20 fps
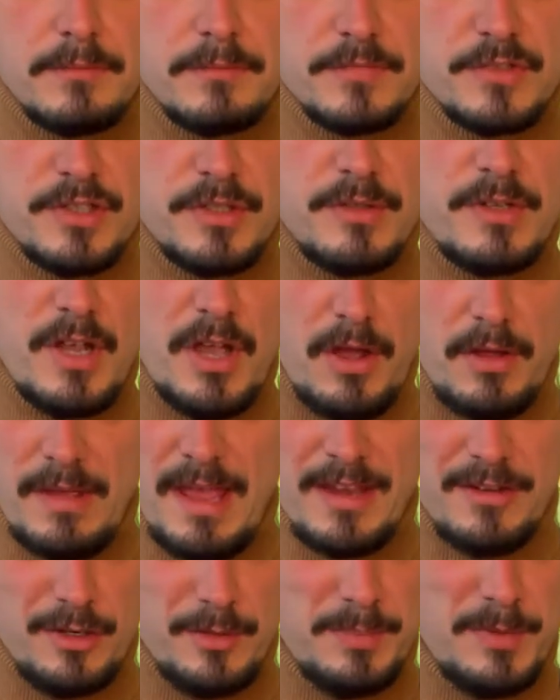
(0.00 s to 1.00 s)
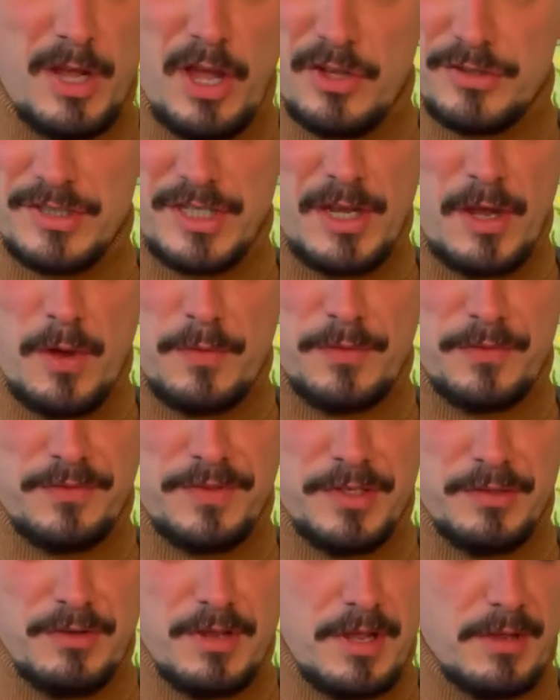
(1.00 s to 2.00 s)
you end up cutting off a
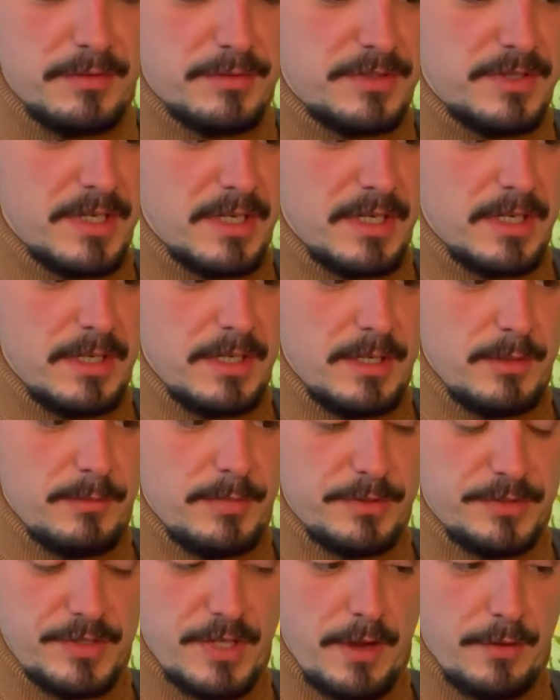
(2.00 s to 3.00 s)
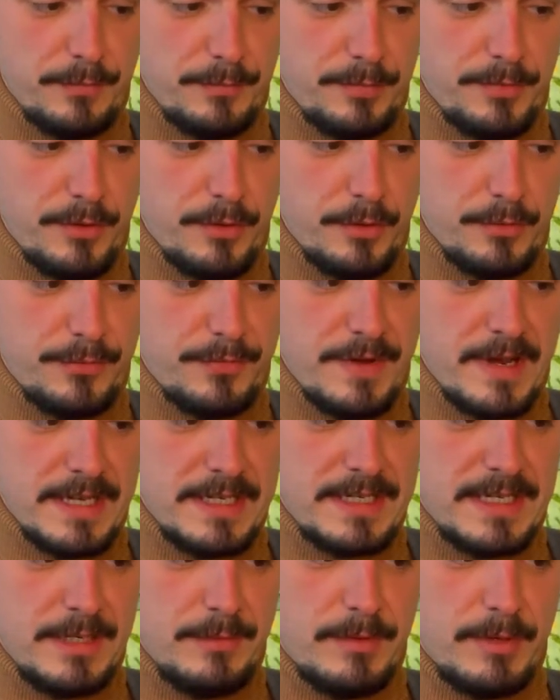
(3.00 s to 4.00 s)
few notes. We start from 3rd fret
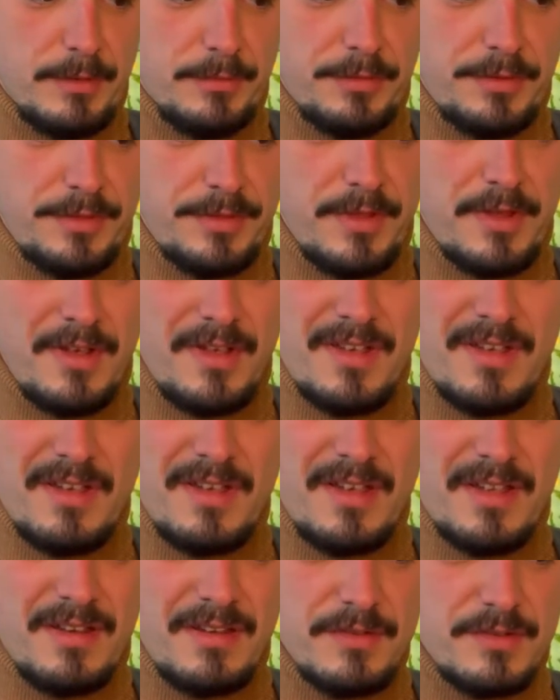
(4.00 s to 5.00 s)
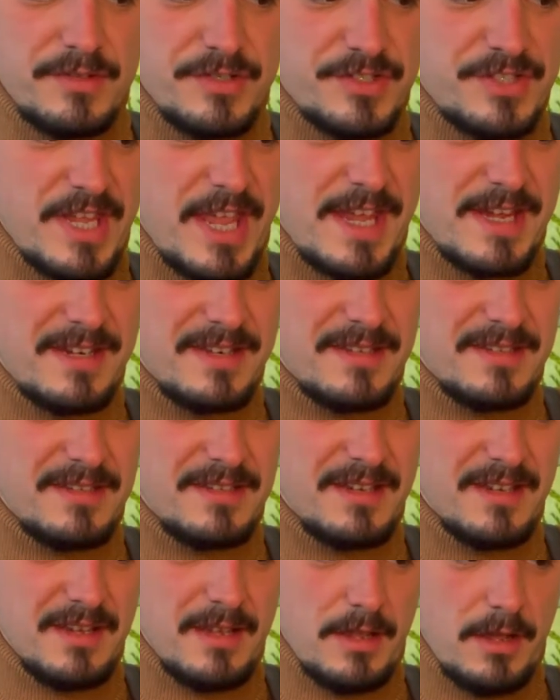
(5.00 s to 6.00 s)
D. We go 3rd,
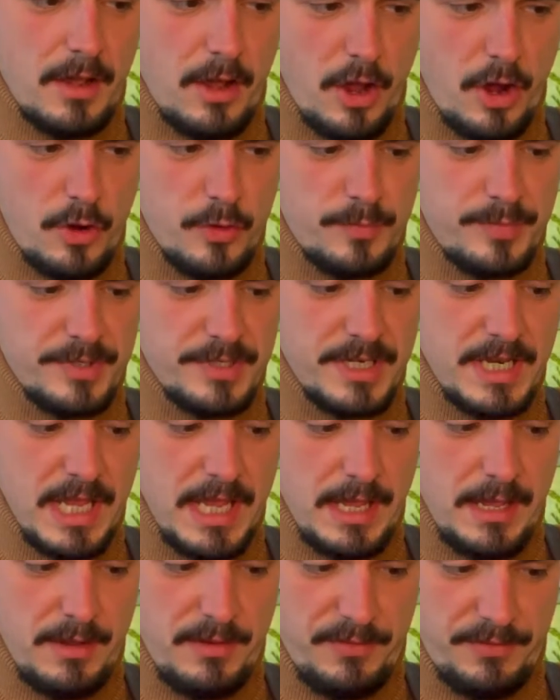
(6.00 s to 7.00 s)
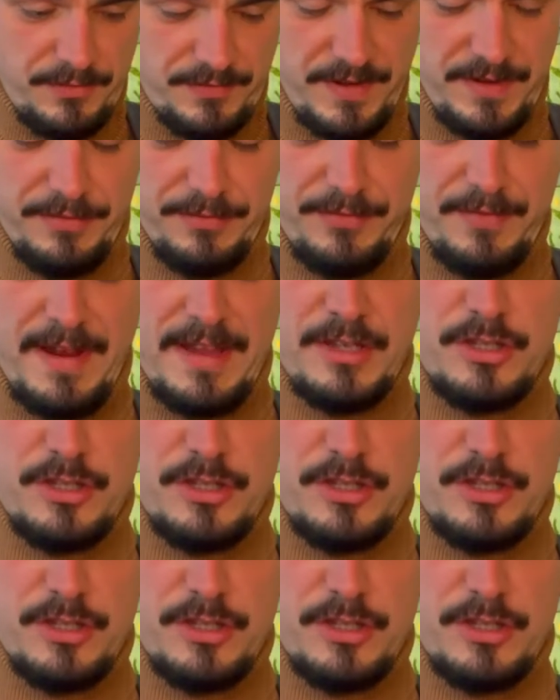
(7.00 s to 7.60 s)
2nd, open, 5th fret